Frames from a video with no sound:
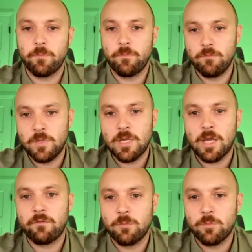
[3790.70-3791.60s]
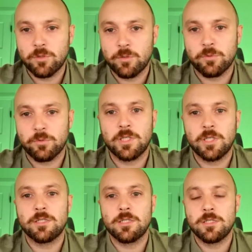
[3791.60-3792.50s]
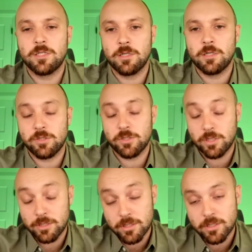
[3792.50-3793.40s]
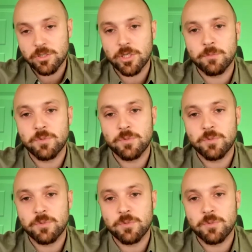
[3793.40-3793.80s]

me having multiple citizenships, citizenships